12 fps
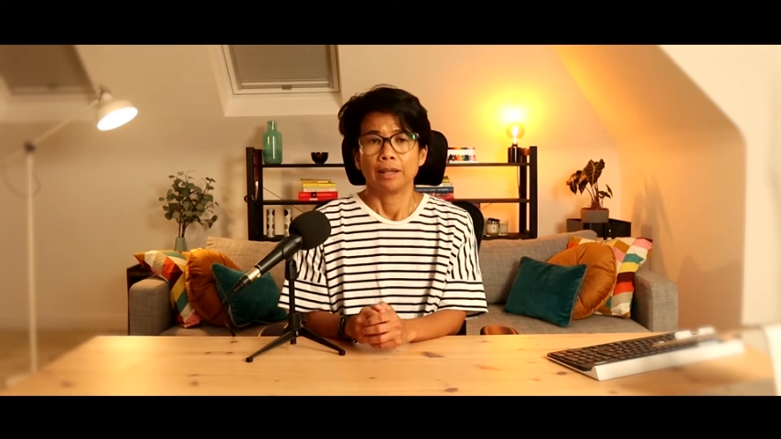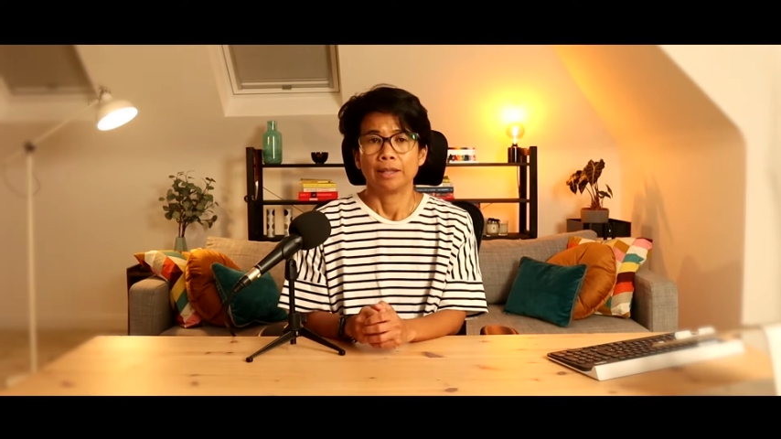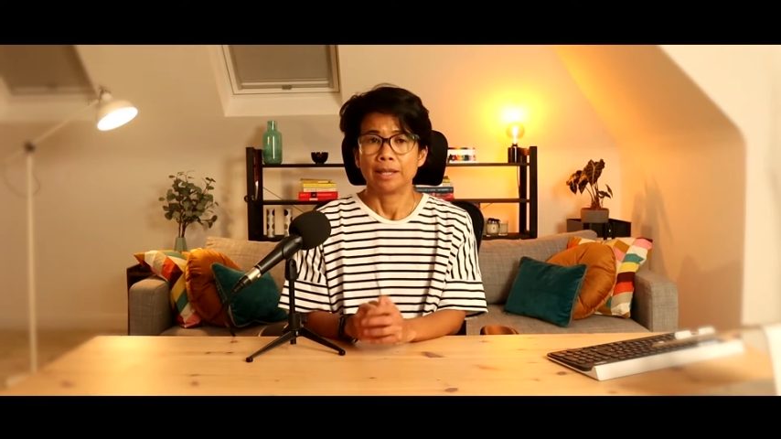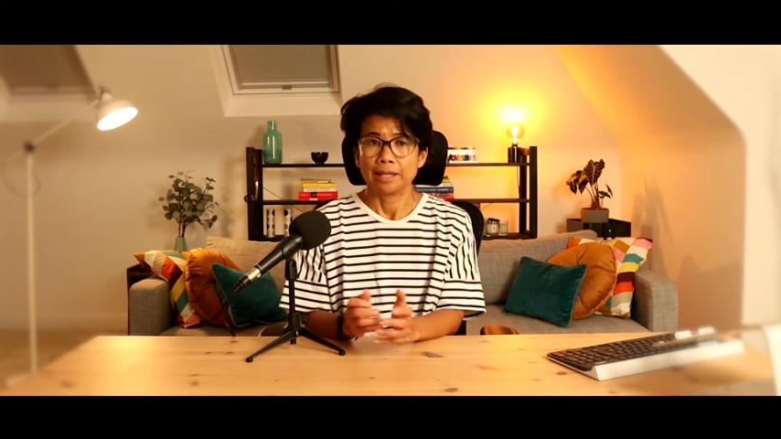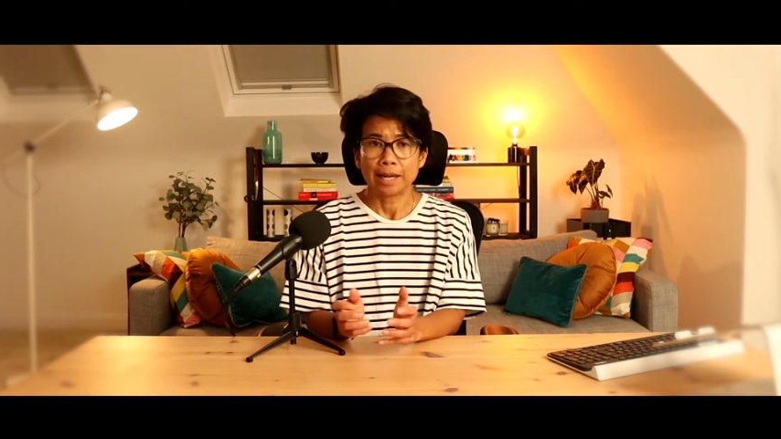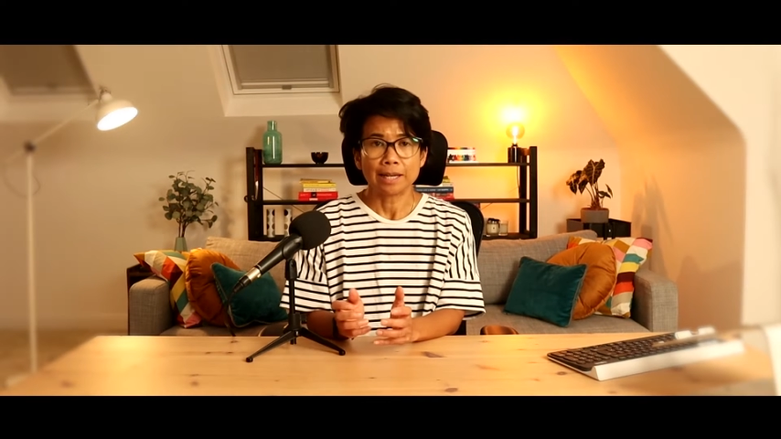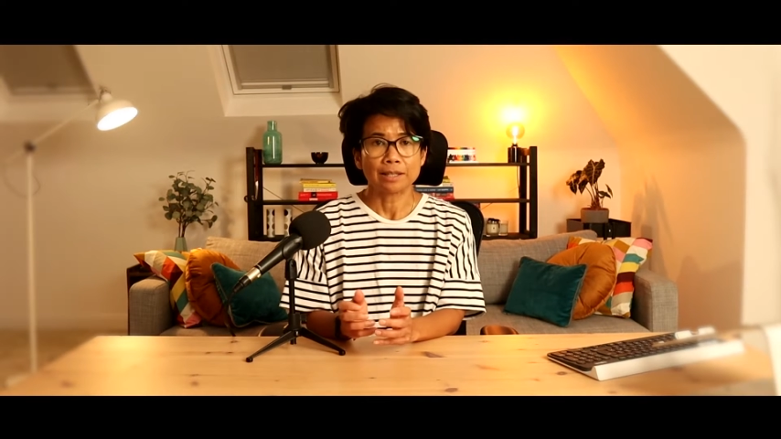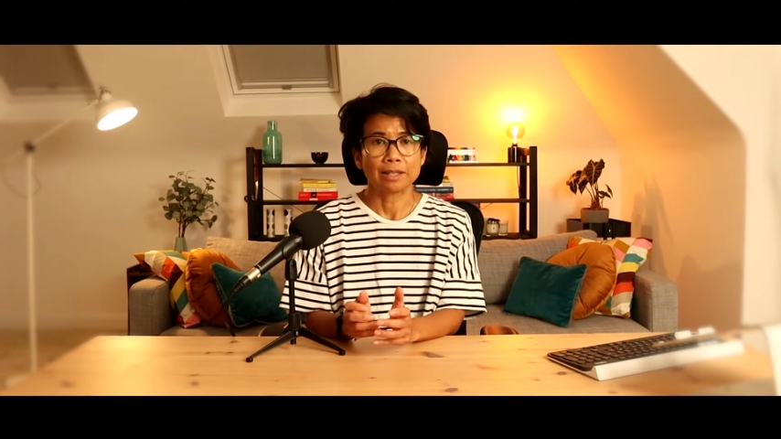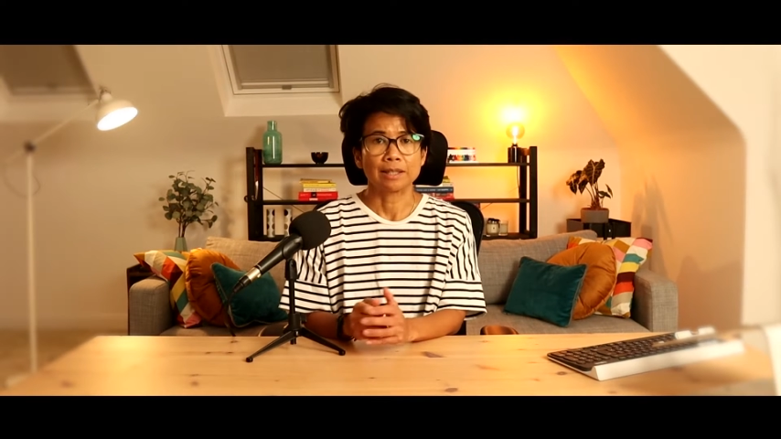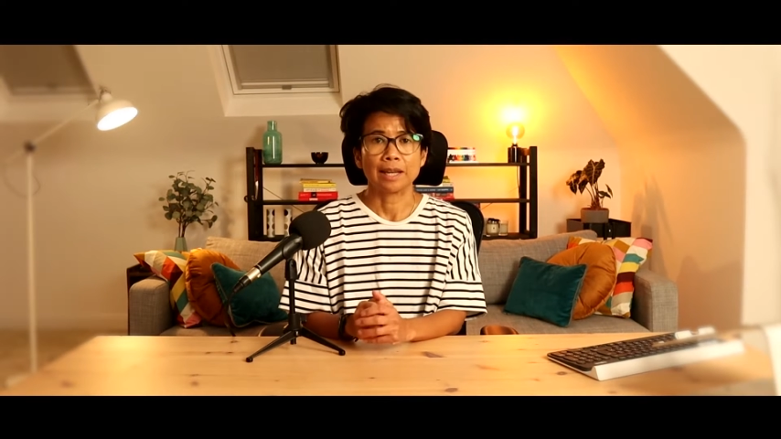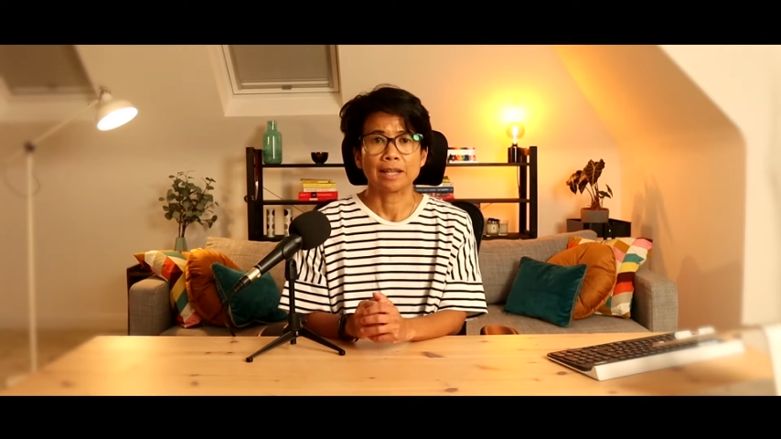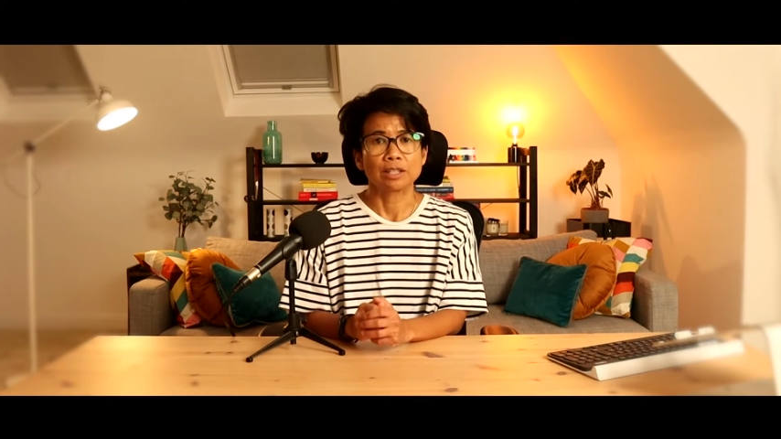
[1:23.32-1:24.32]
The
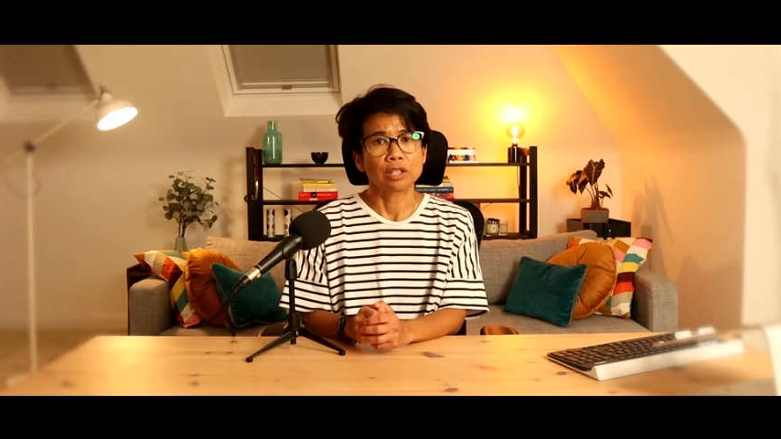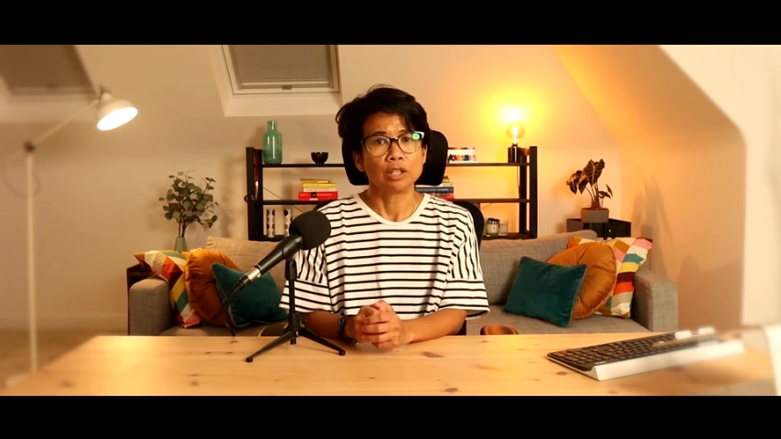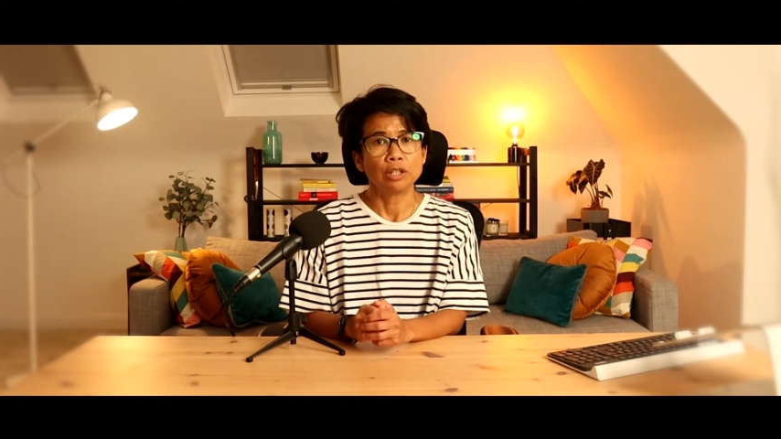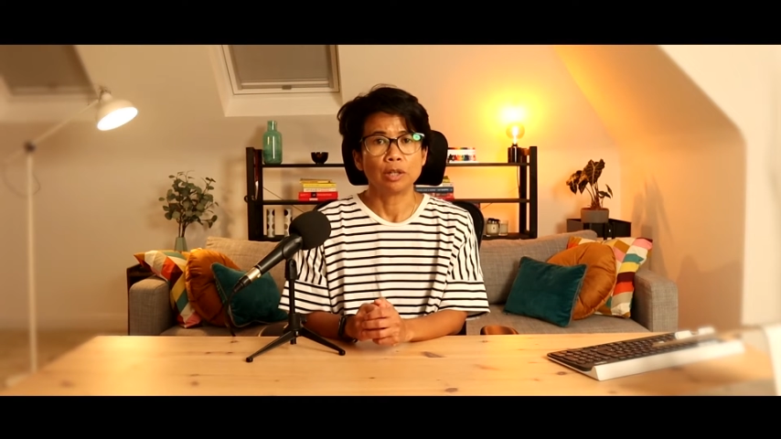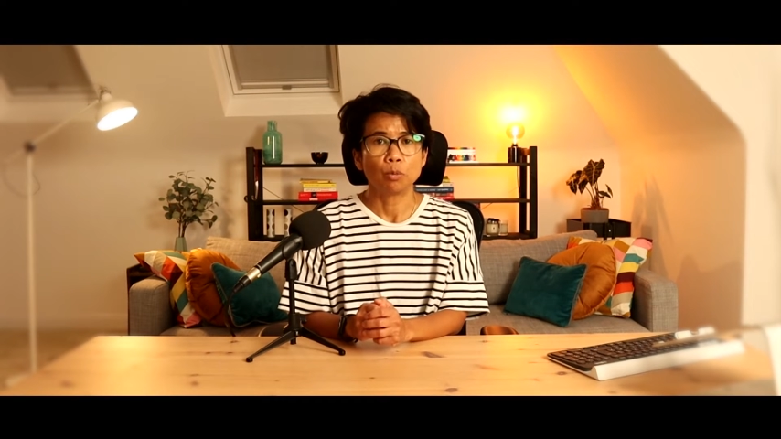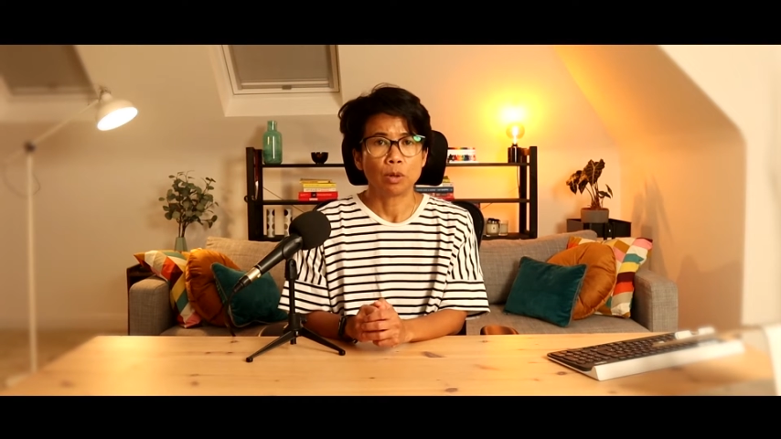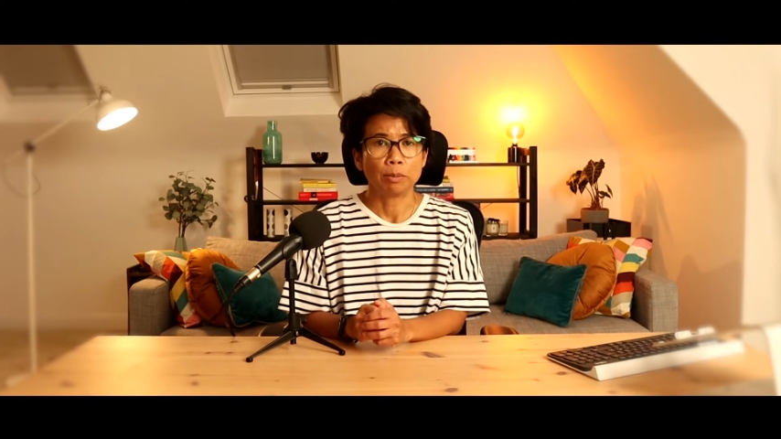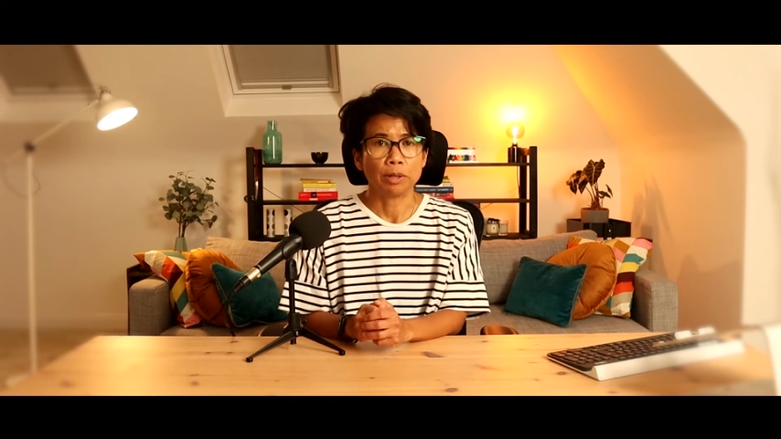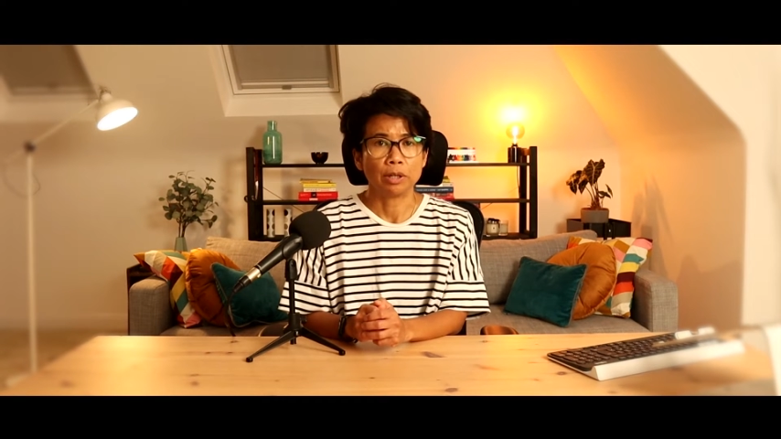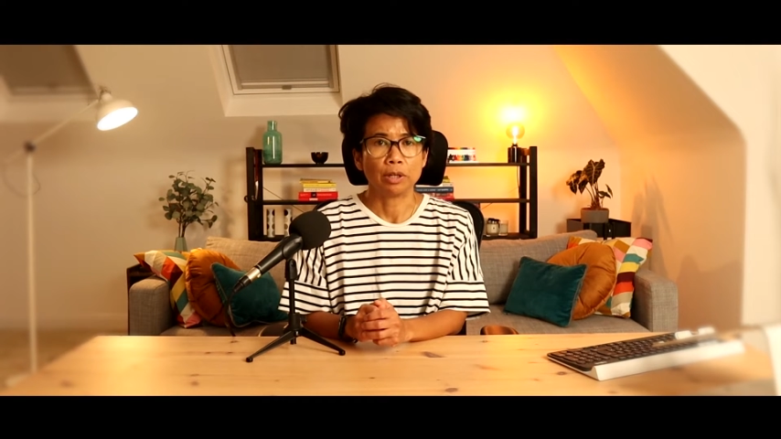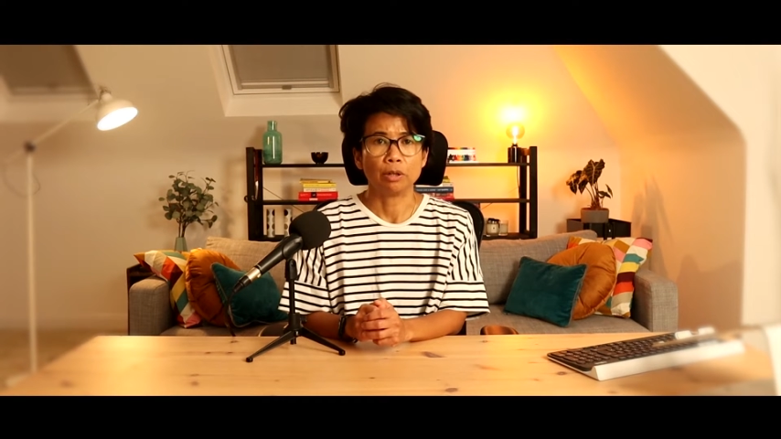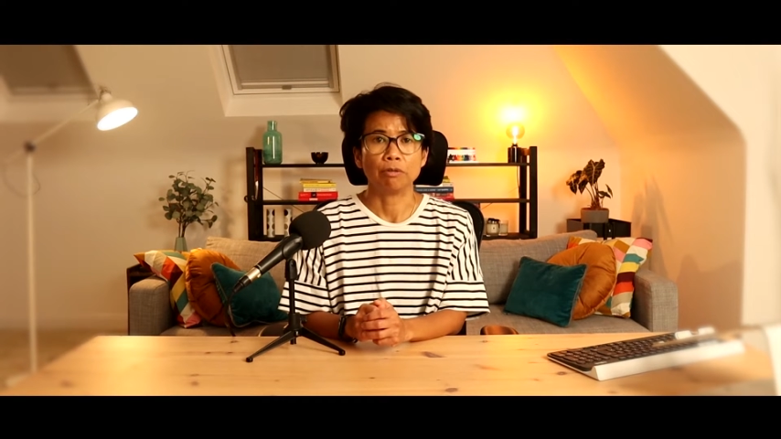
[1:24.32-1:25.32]
analysis excluded women
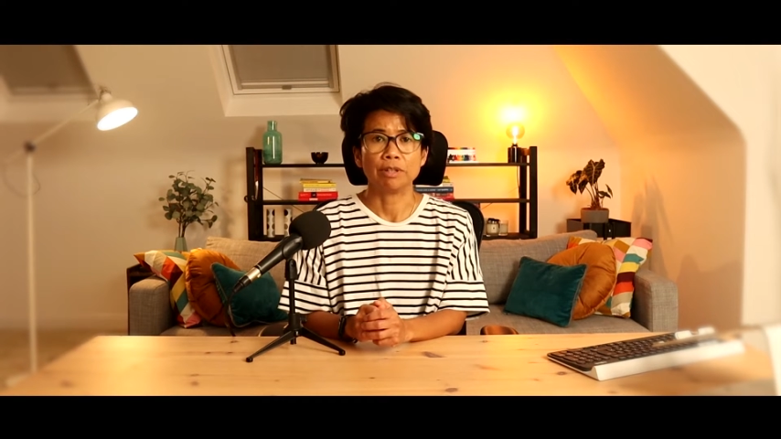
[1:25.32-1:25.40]
who